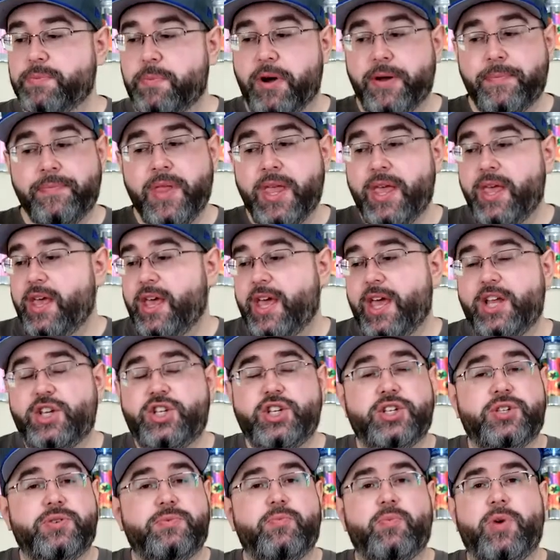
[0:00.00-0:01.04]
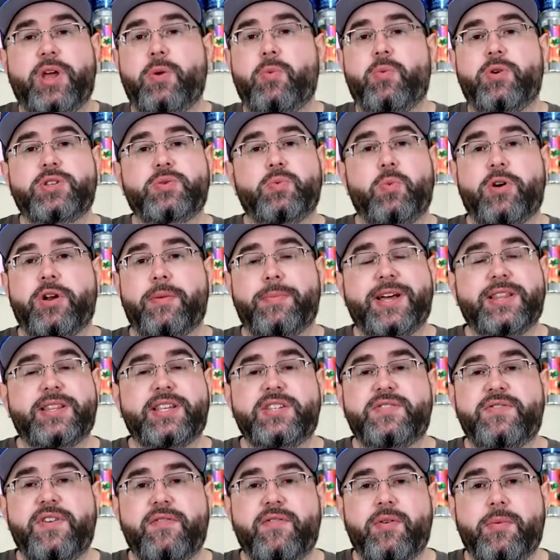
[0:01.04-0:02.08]
But it was one of my
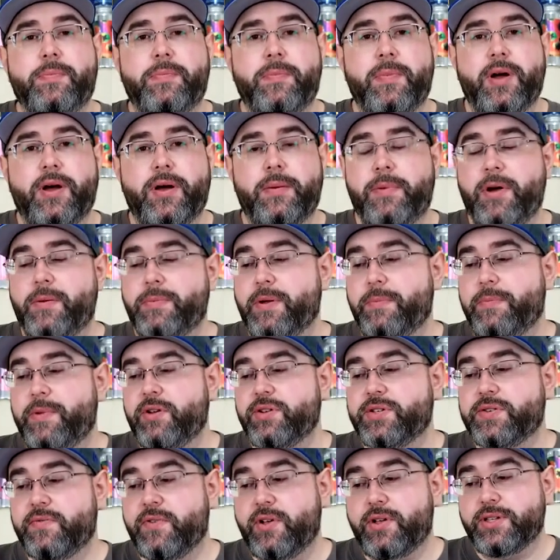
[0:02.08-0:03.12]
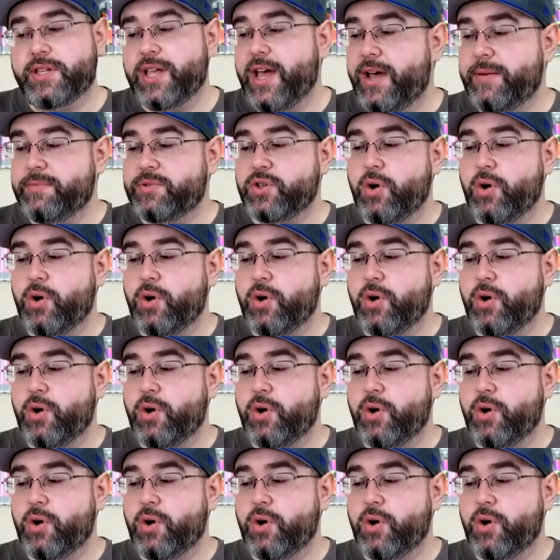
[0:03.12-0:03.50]
least favorite pumpkin beers of all time.